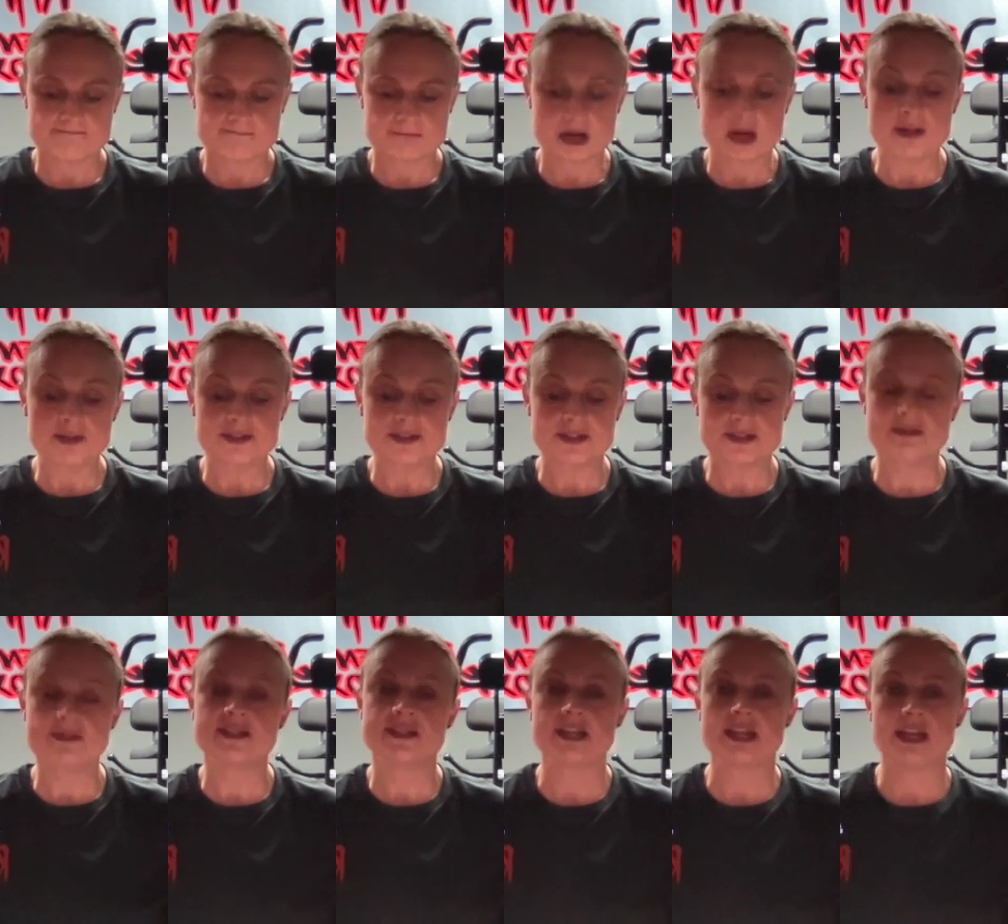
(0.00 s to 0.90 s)
Also,
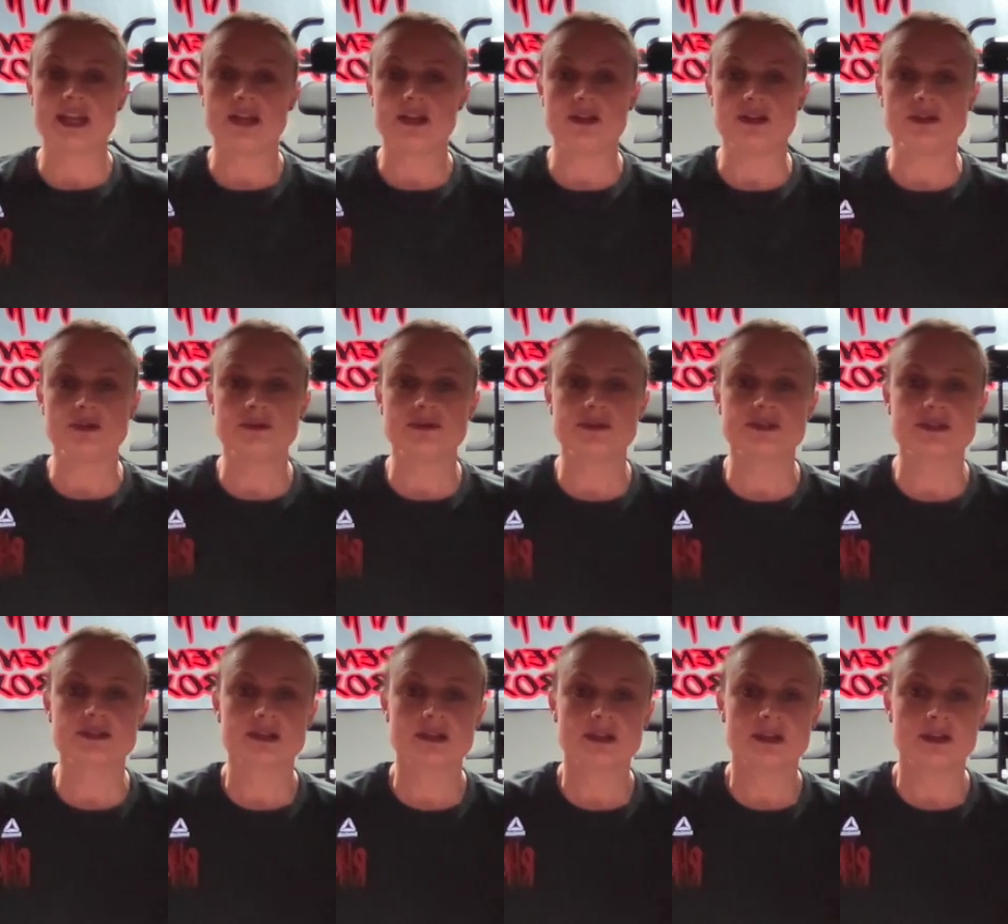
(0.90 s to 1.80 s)
CEUs,
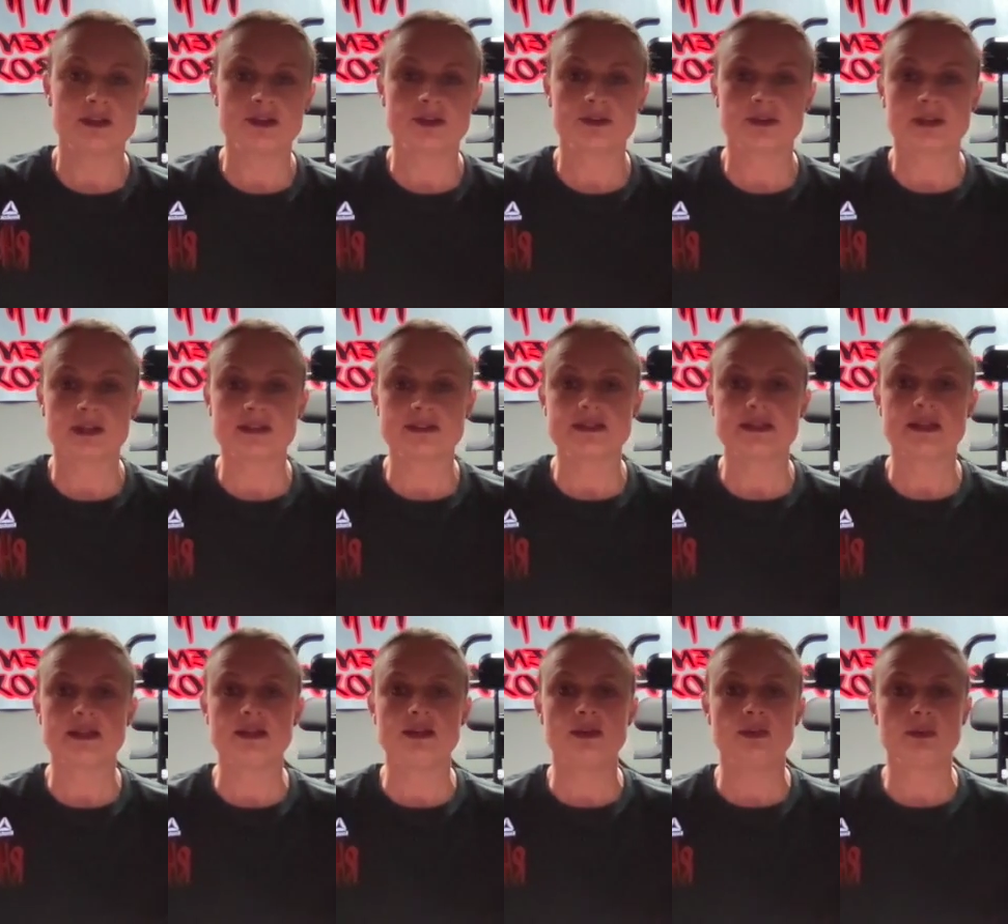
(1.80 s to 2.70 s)
or your
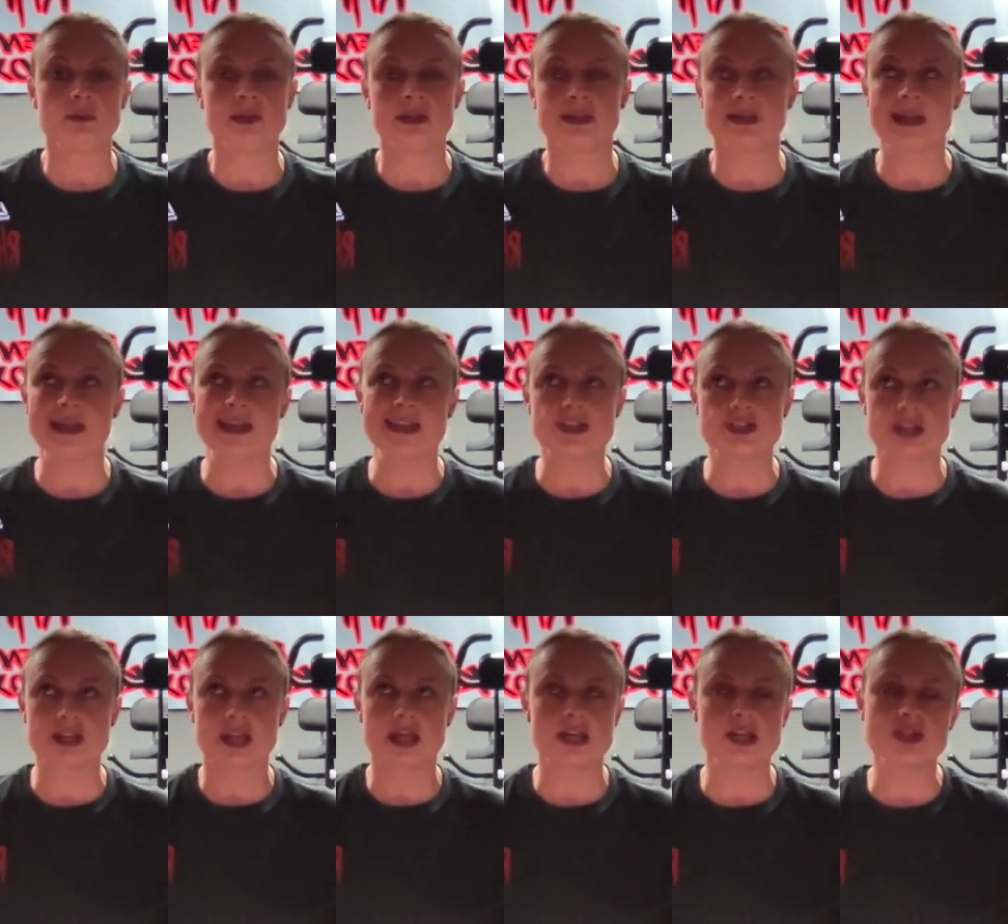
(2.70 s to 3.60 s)
continuing
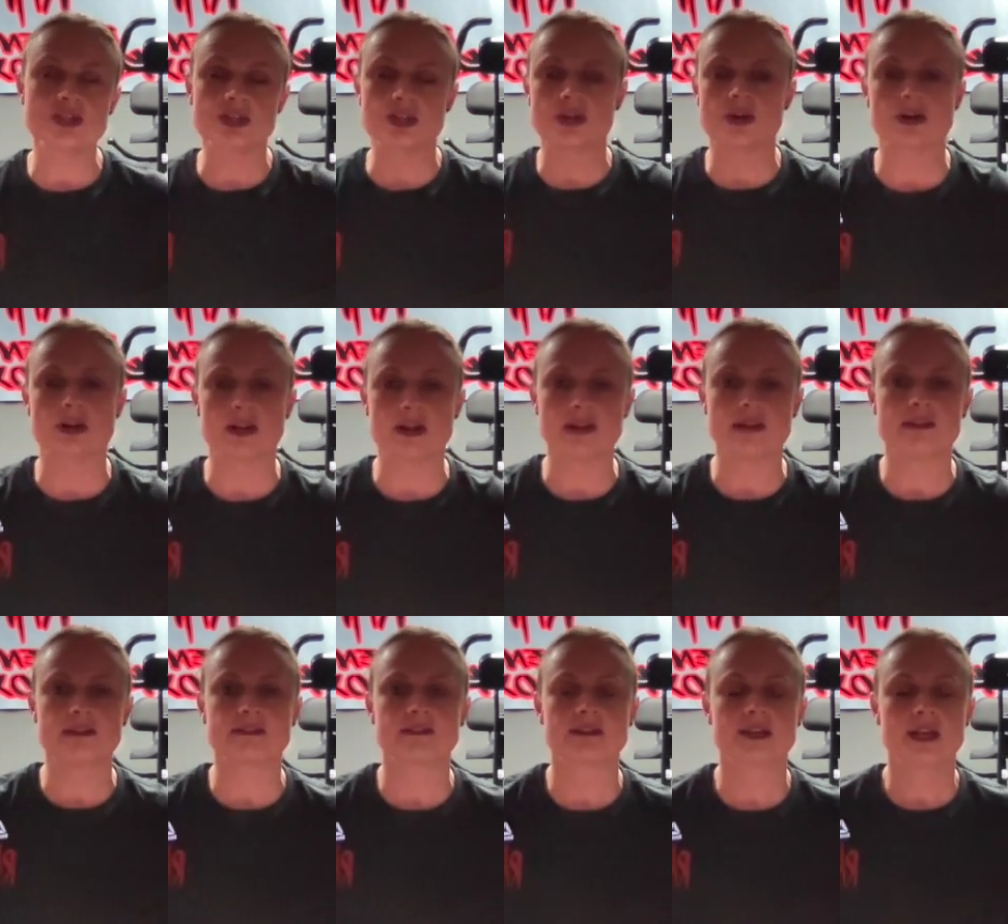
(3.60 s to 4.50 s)
education credits.